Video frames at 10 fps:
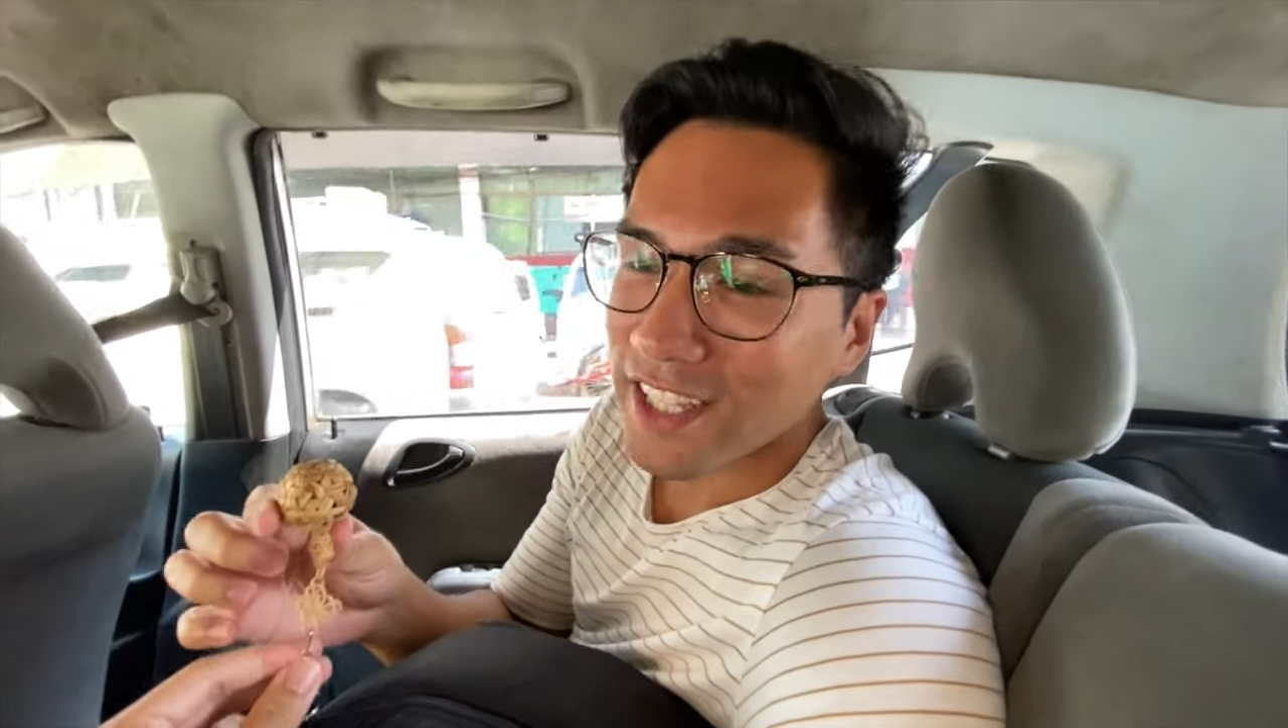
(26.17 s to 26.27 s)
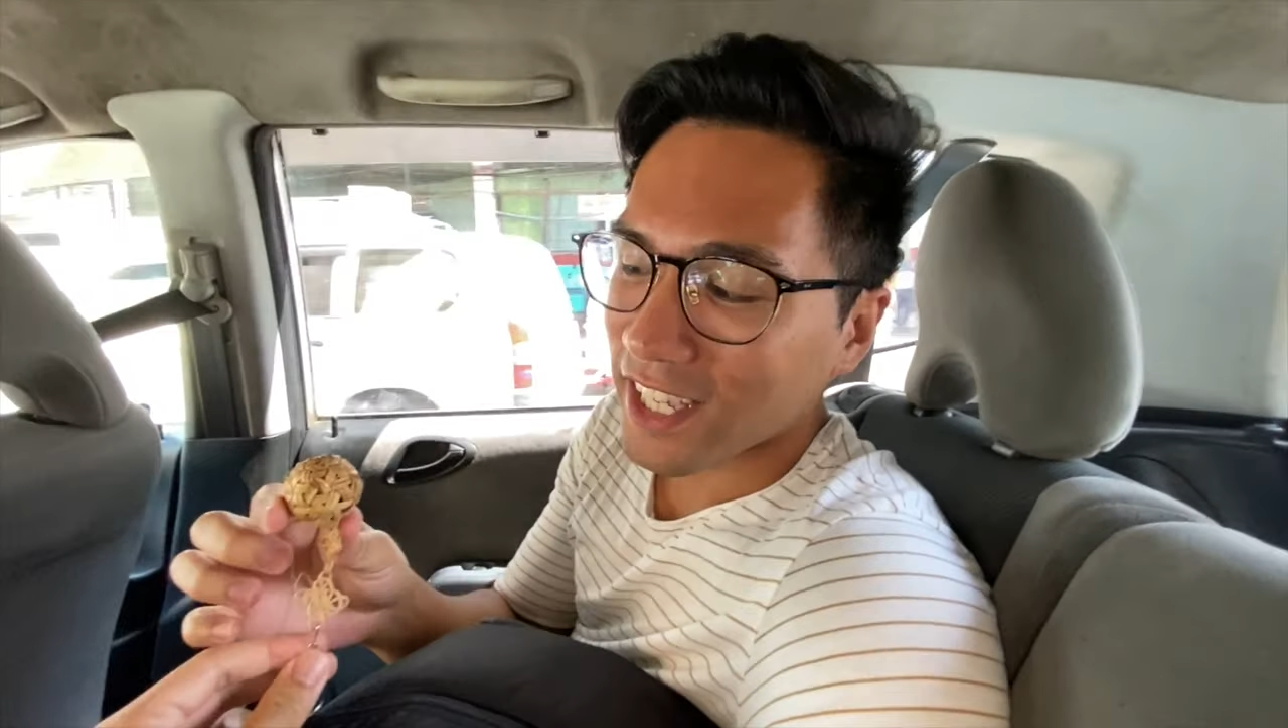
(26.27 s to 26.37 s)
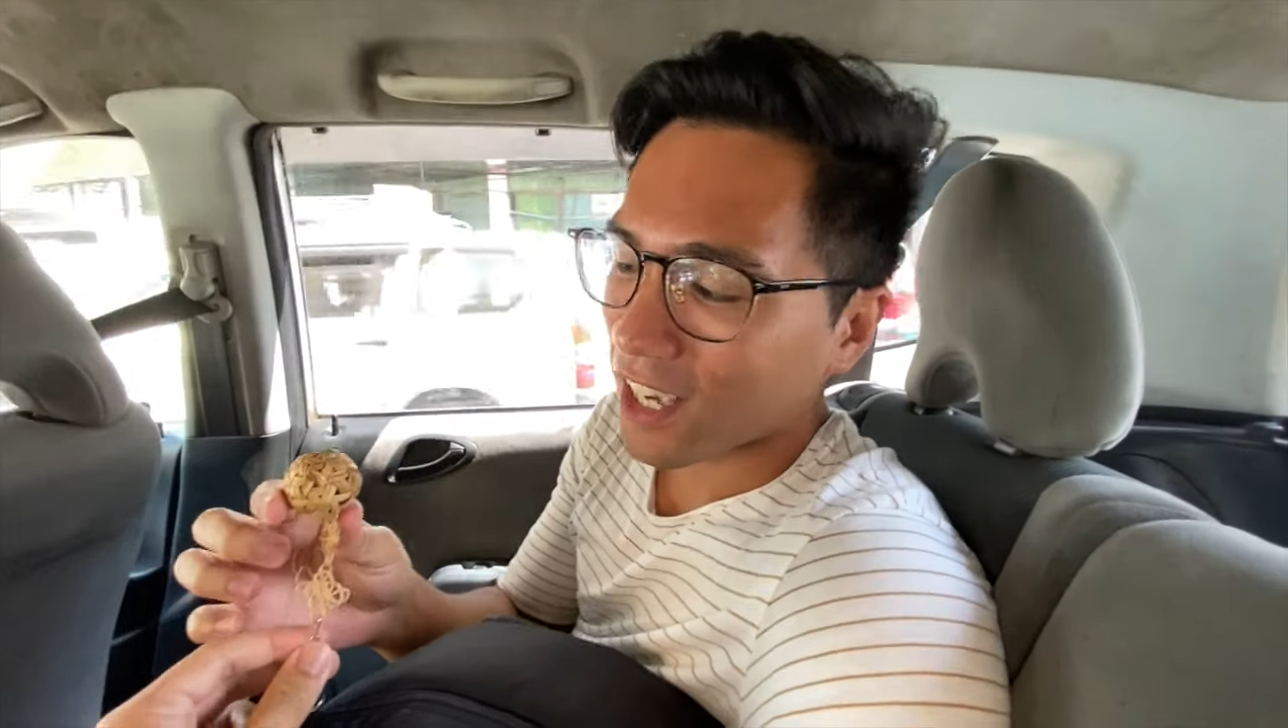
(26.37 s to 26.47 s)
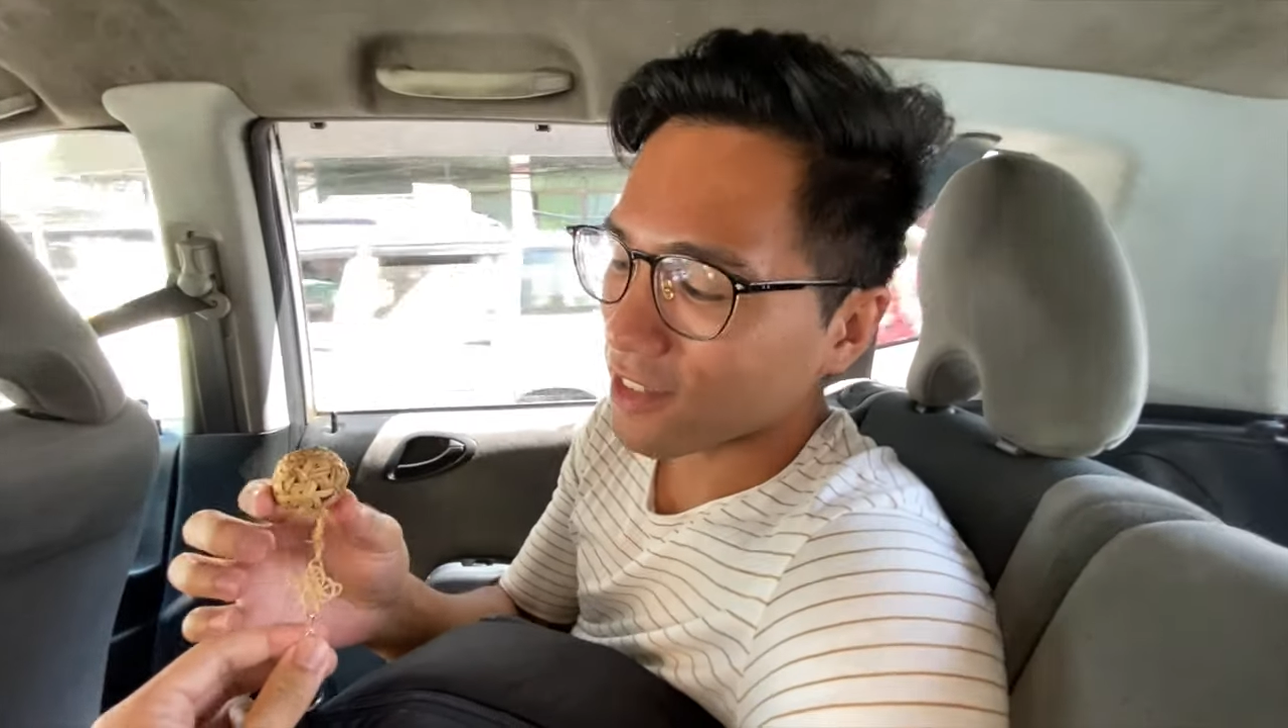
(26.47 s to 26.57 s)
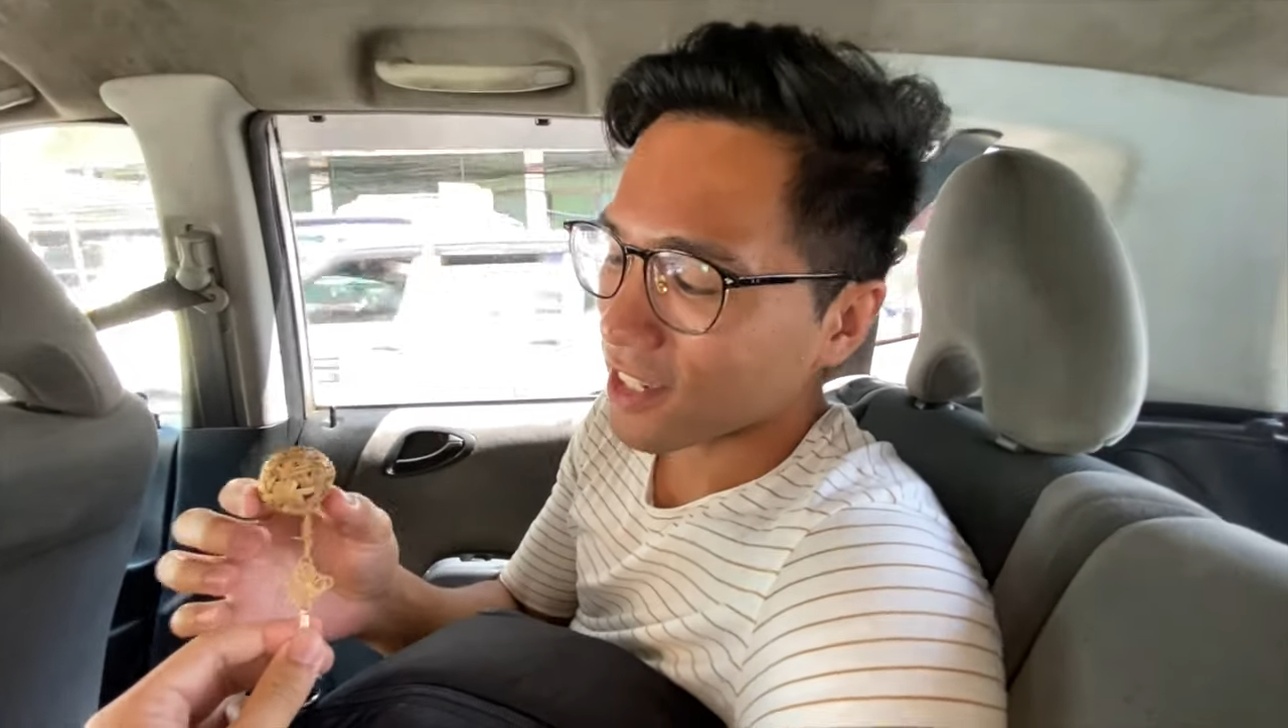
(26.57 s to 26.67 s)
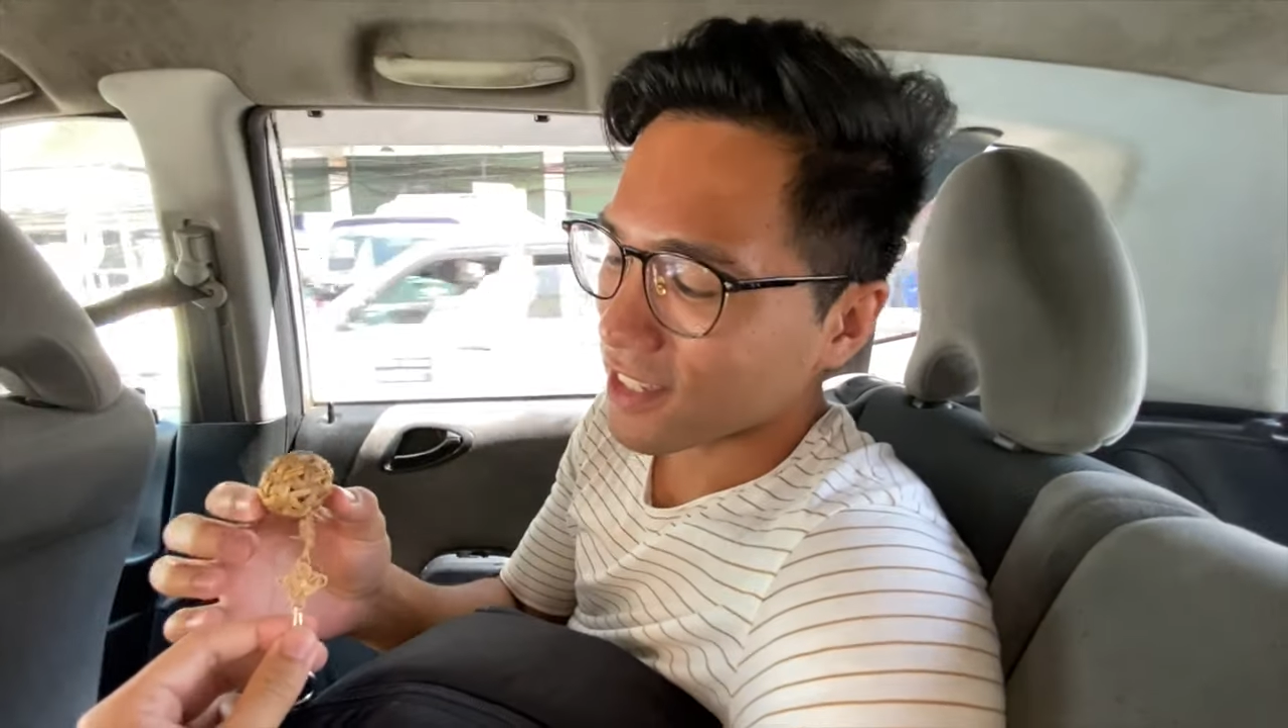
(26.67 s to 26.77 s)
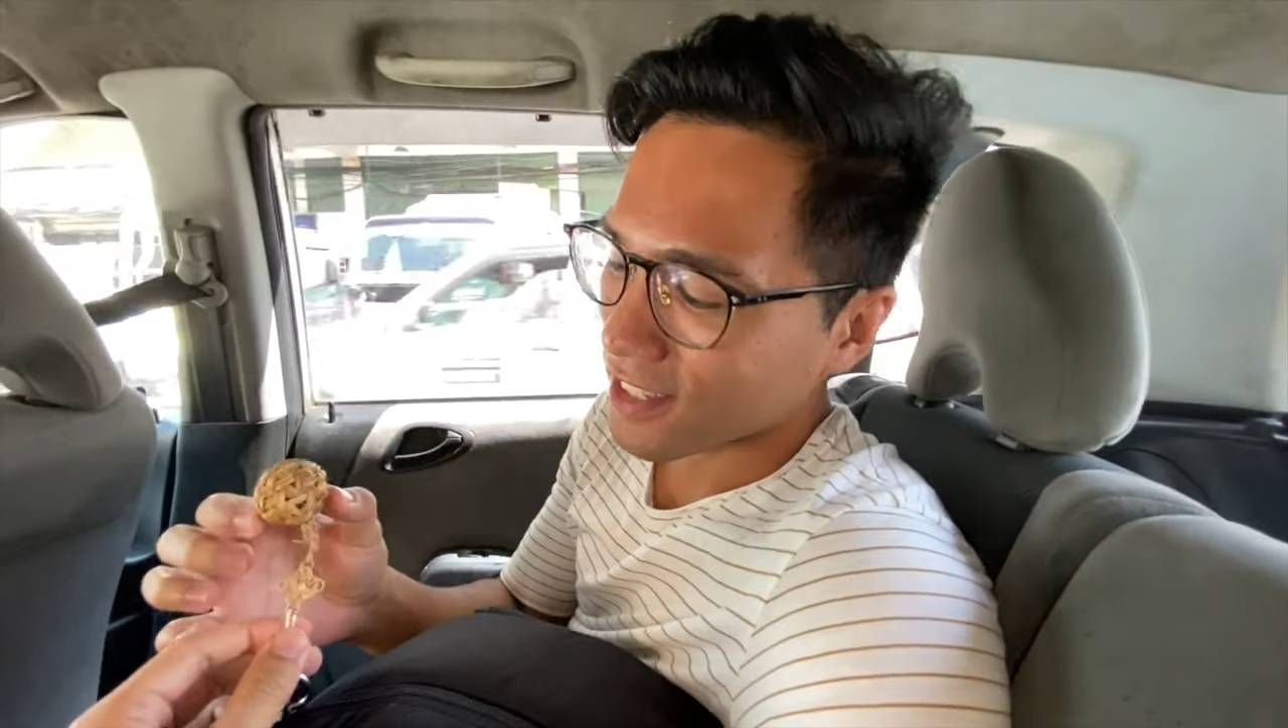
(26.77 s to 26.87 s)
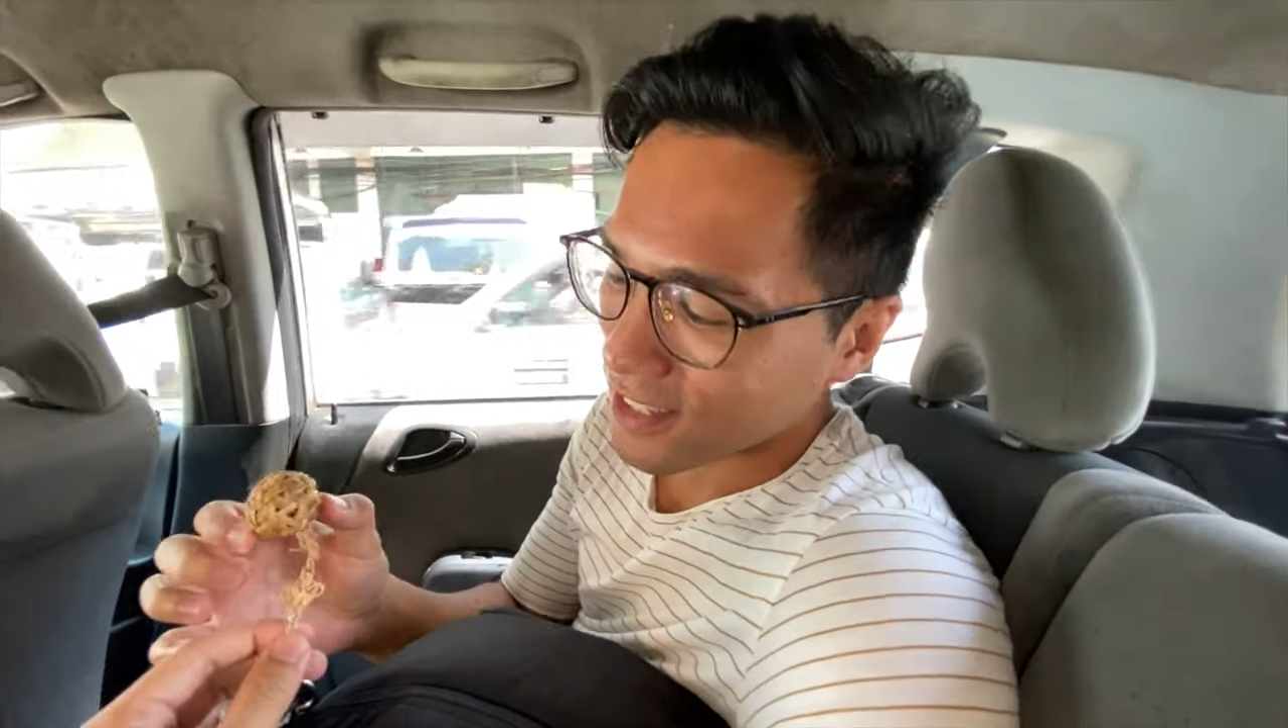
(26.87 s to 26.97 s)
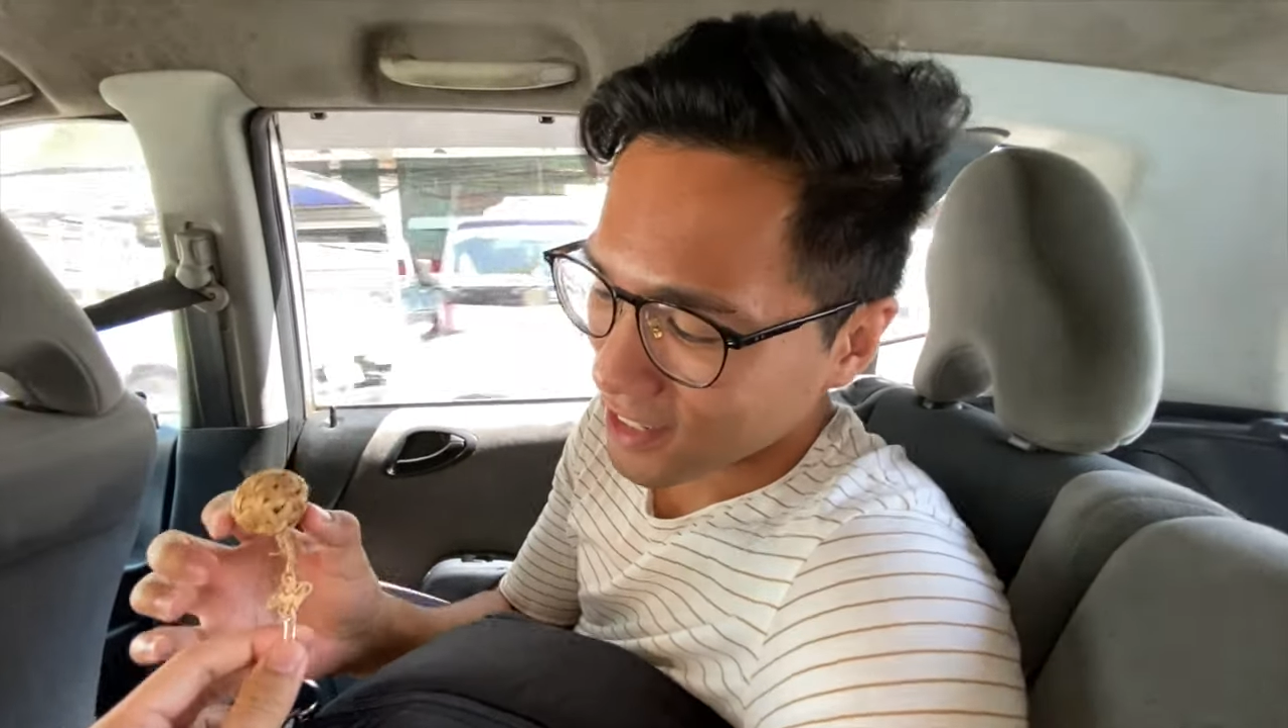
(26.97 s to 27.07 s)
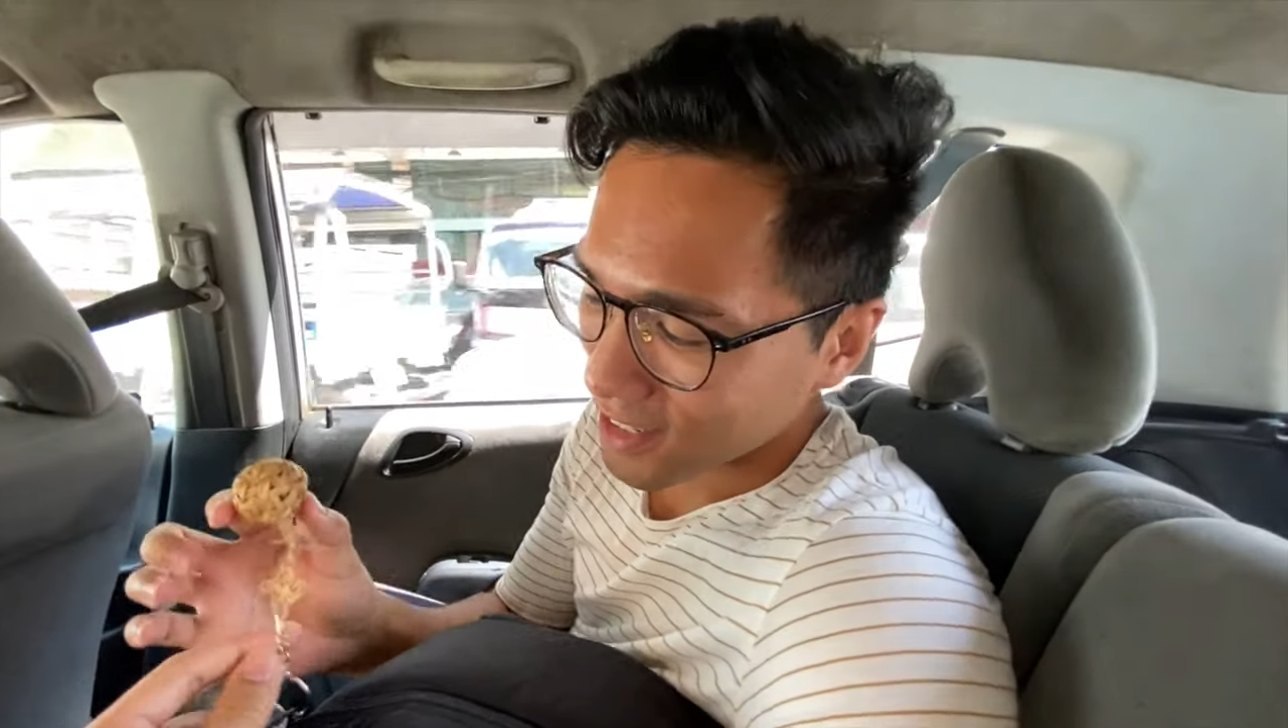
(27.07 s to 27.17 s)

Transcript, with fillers: gave us